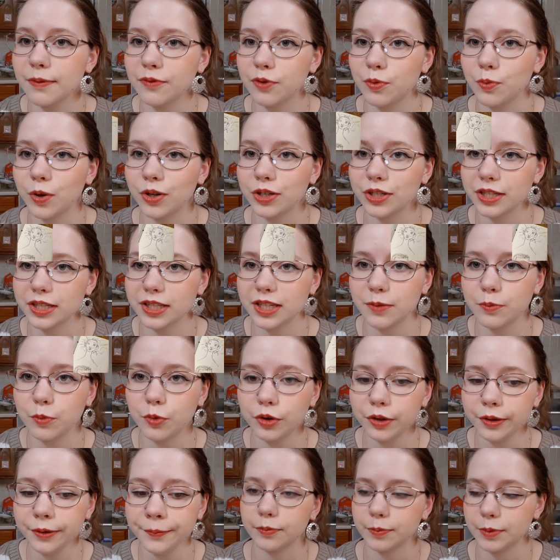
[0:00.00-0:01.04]
if you want to see
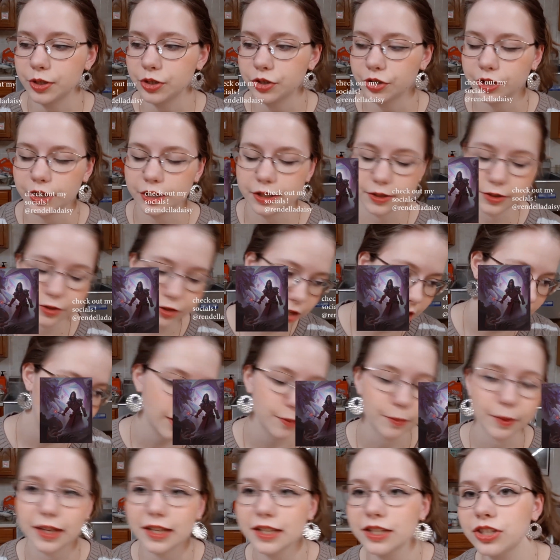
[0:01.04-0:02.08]
more. Be sure to check
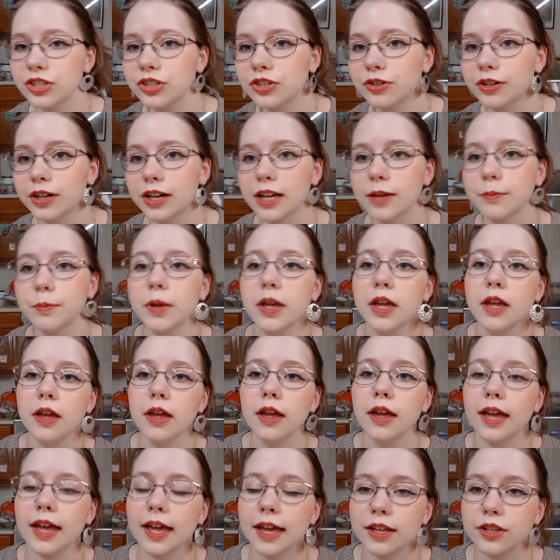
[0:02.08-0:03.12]
out my Instagram
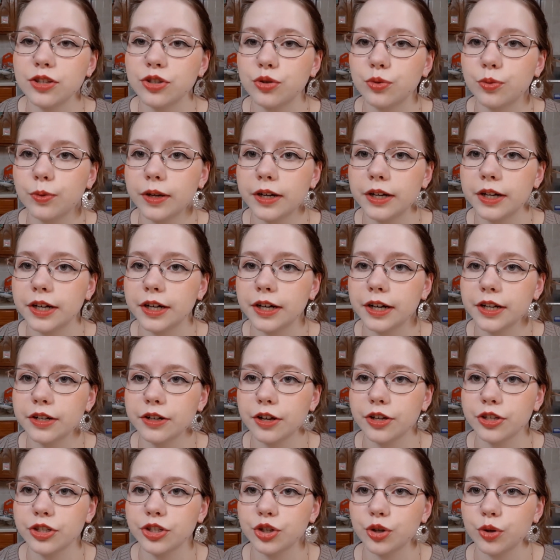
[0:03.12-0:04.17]
and Twitter, and
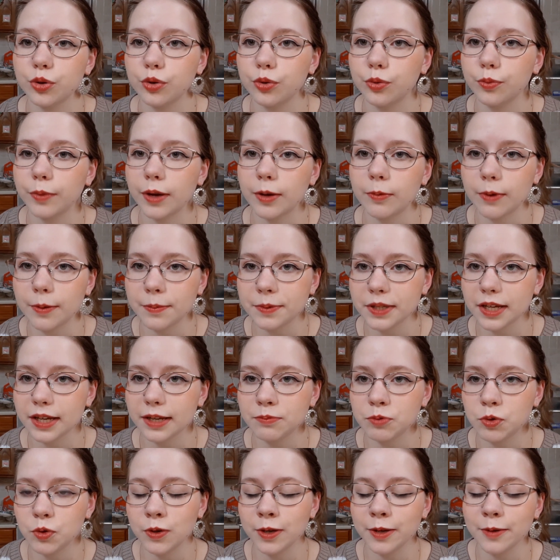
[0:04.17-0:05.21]
also my website.
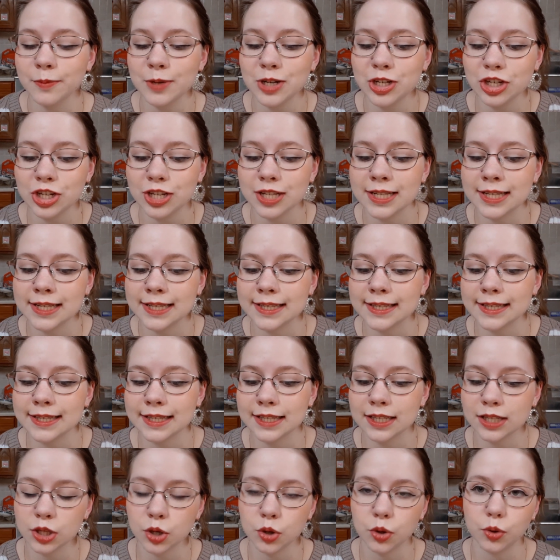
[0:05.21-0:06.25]
I'm doing commissions.
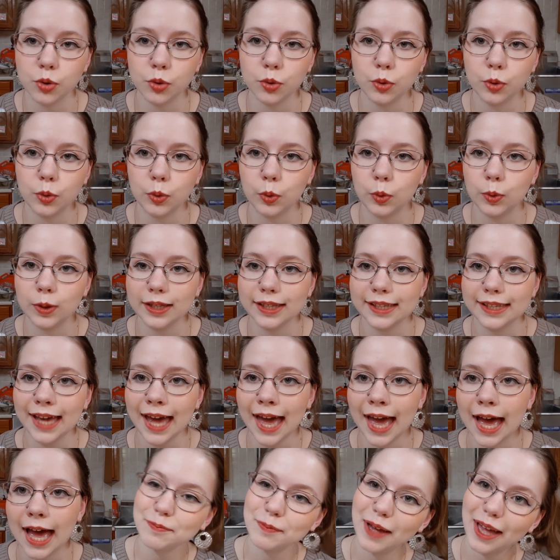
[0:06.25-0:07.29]
So
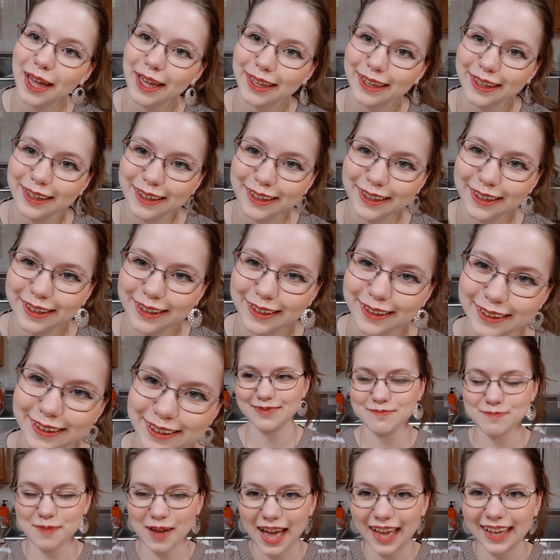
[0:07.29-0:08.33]
yeah, bye.
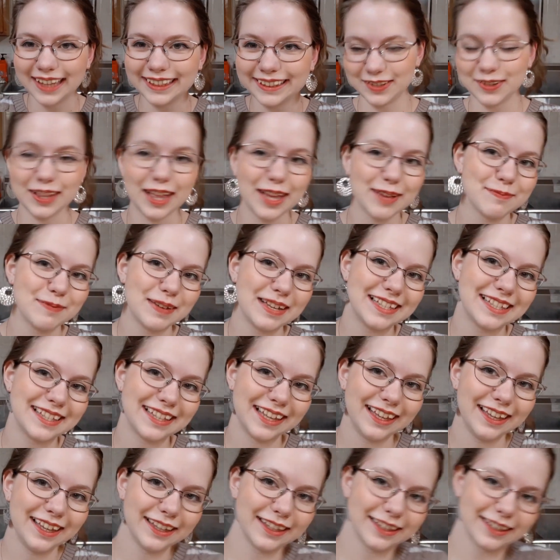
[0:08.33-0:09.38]
Do you like my
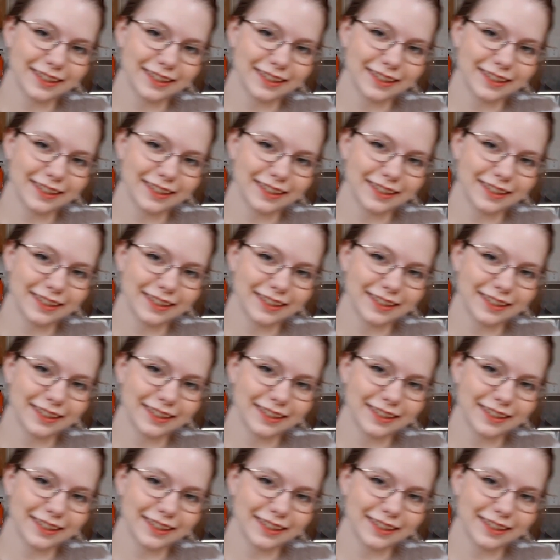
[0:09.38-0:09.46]
sink?